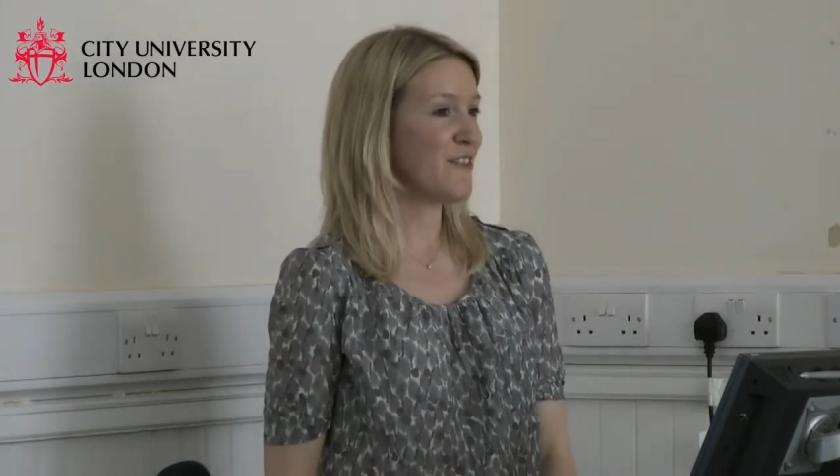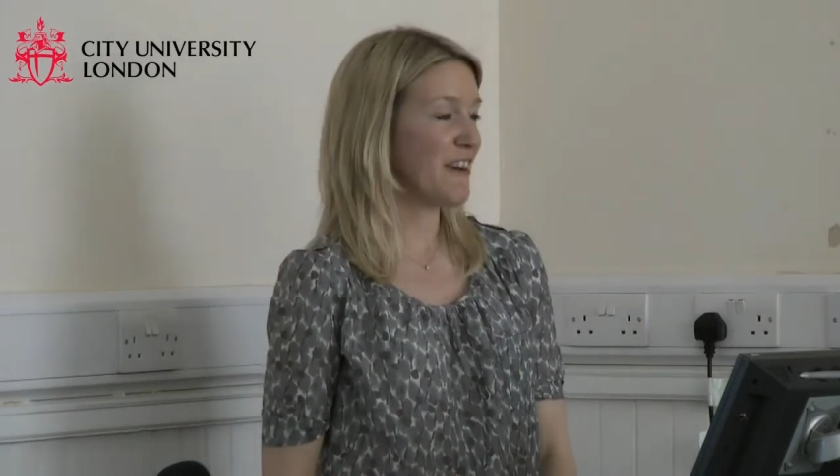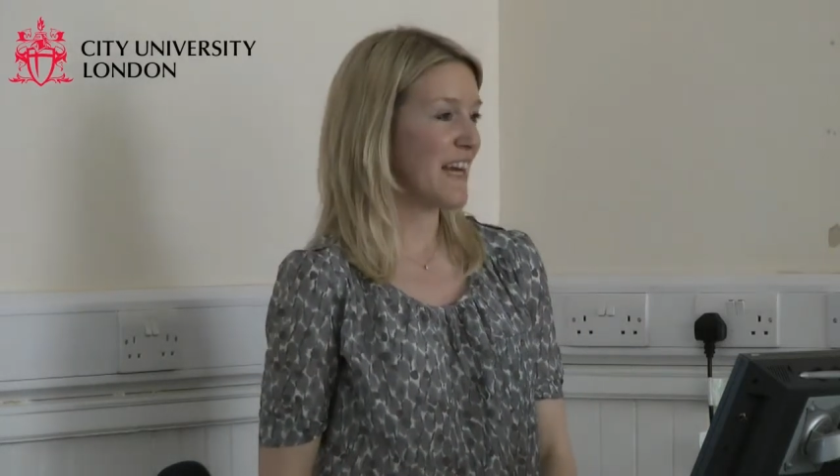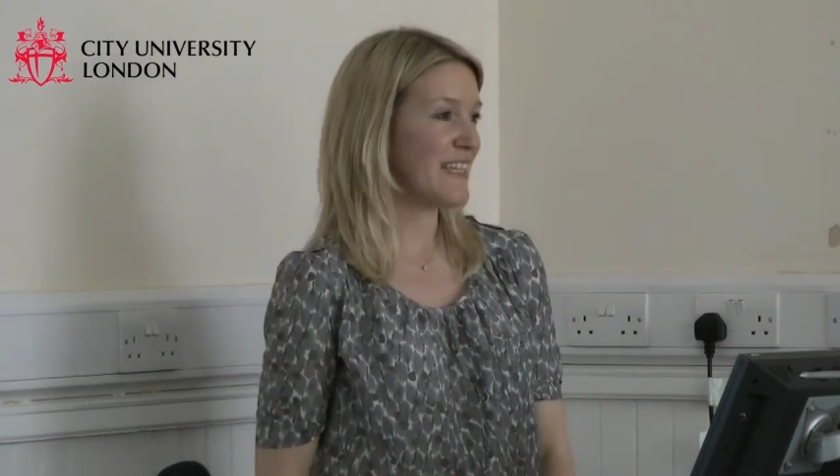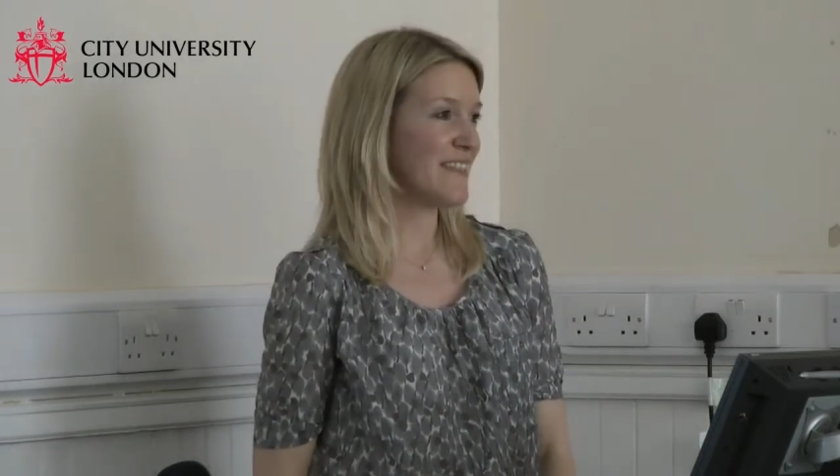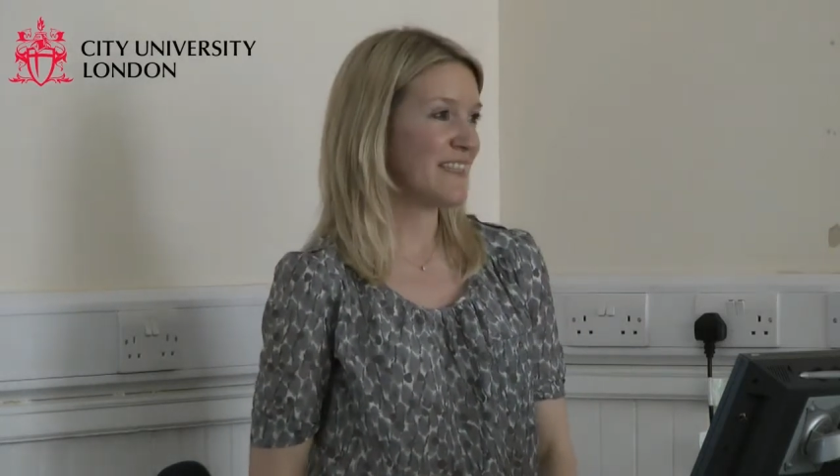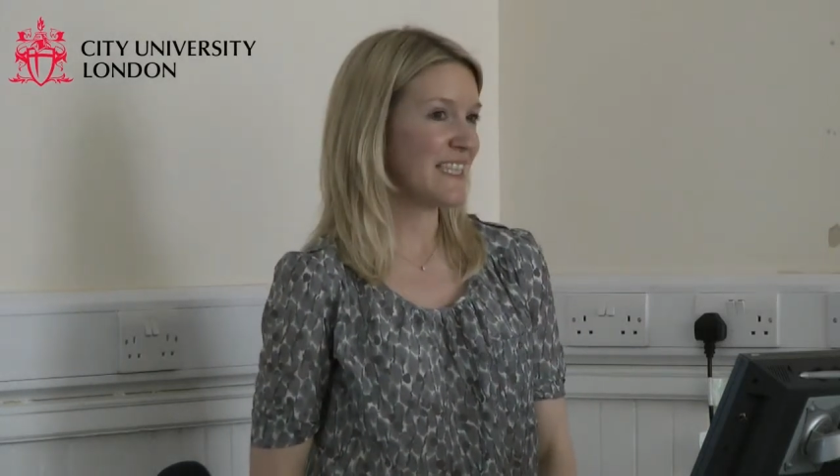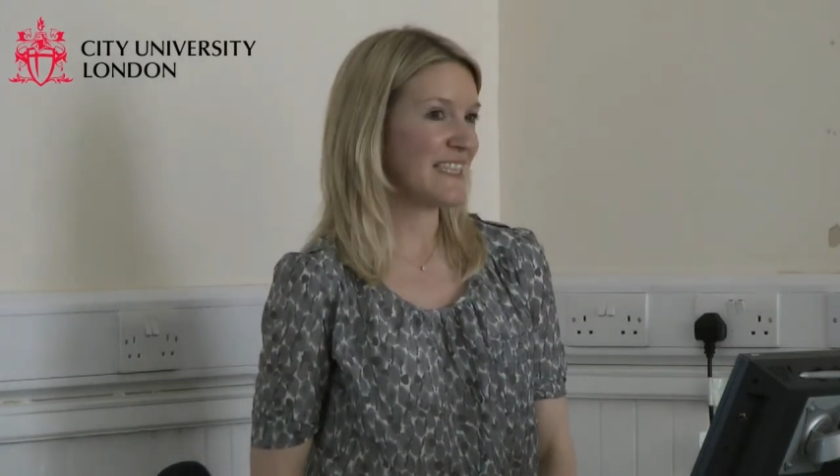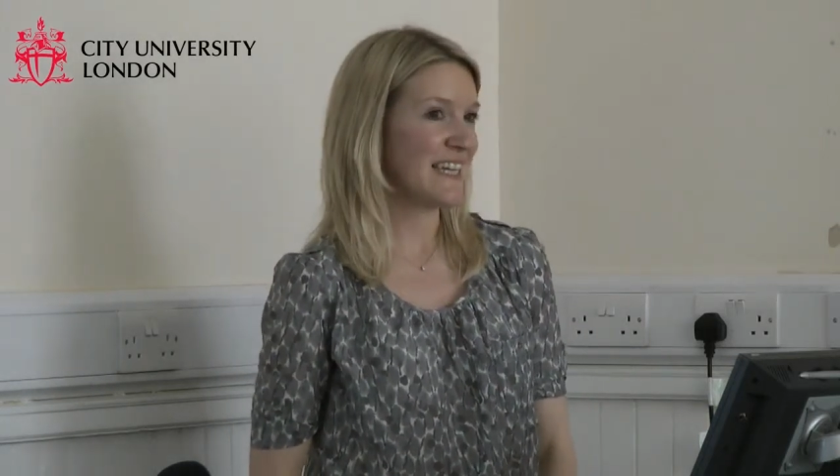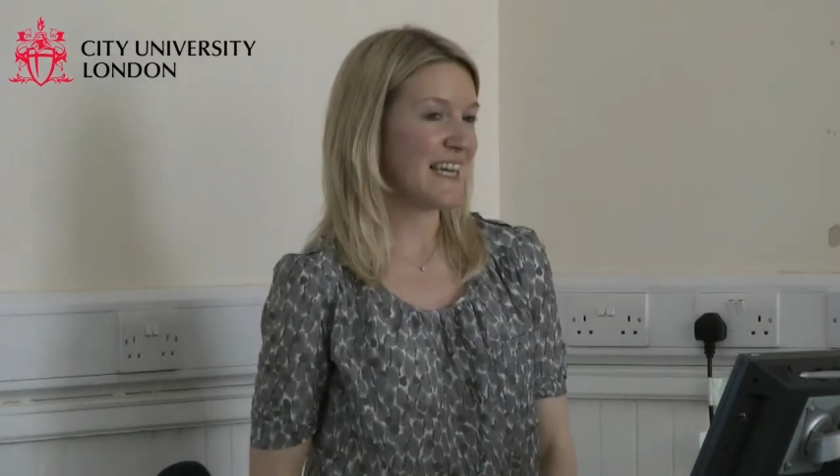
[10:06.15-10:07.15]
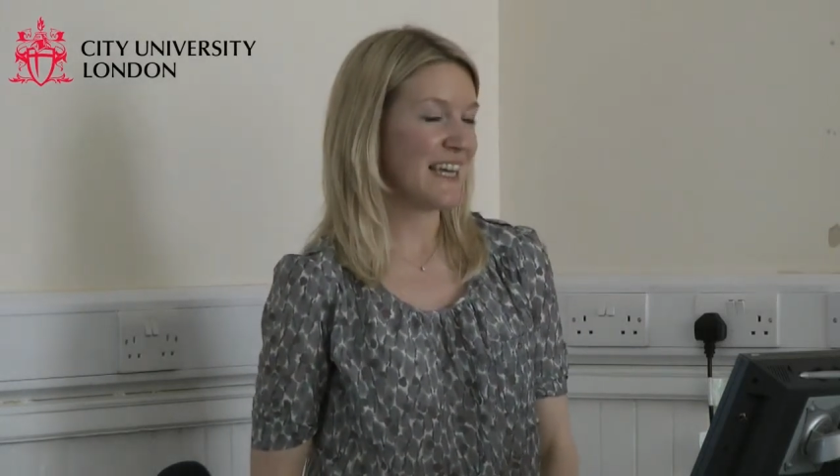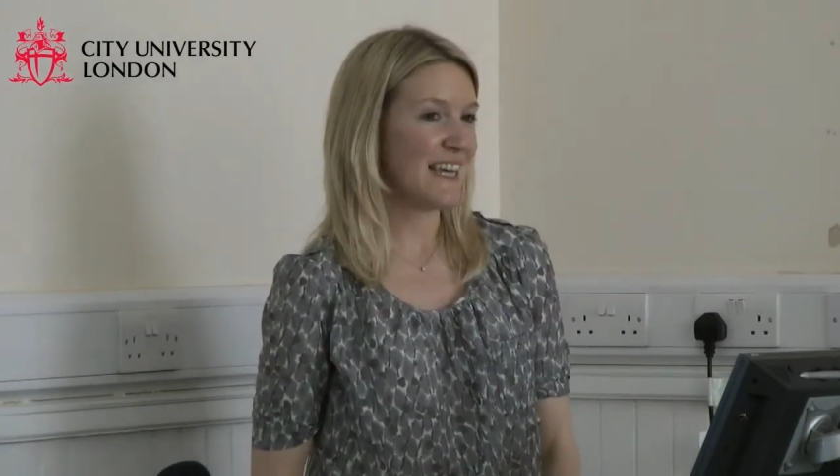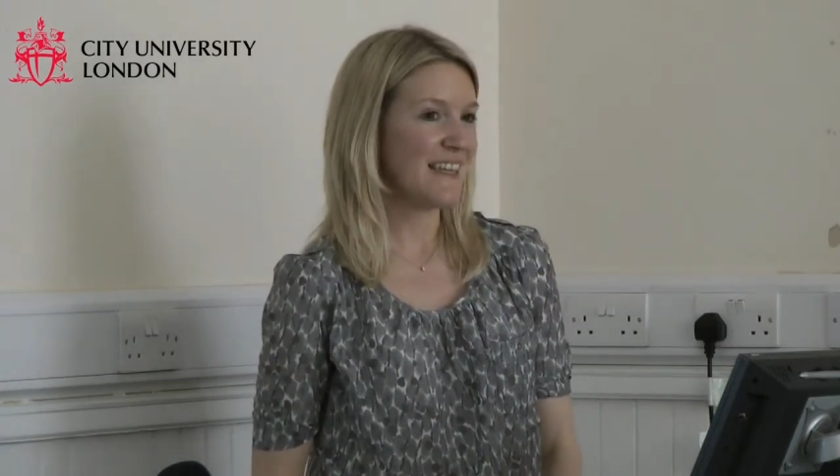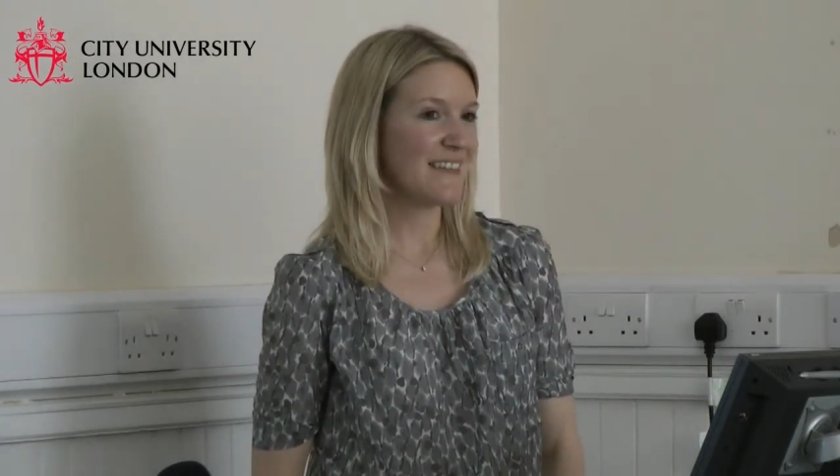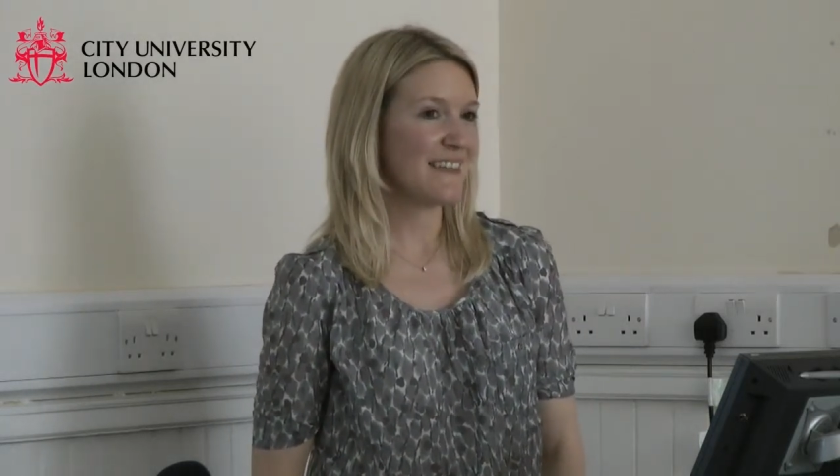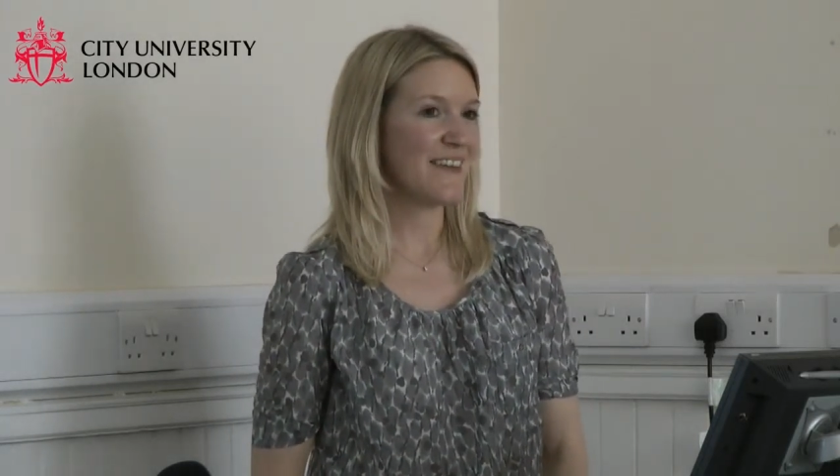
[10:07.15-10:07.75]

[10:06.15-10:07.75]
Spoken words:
creativity techniques,